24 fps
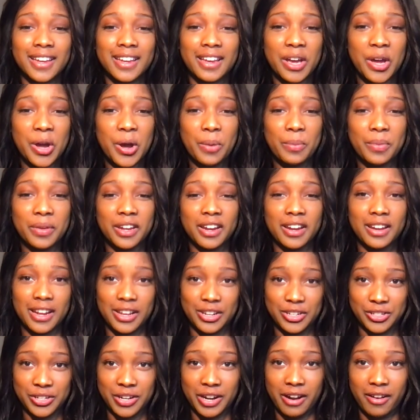in a
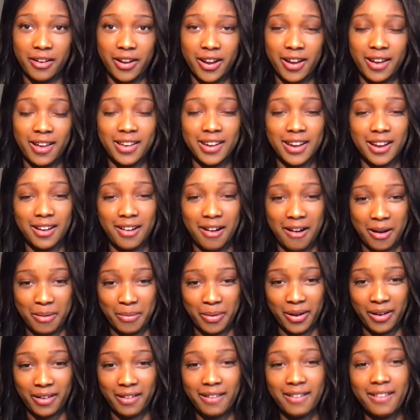nature area in Ann
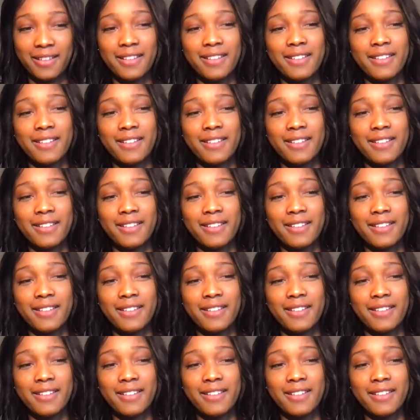Arbor,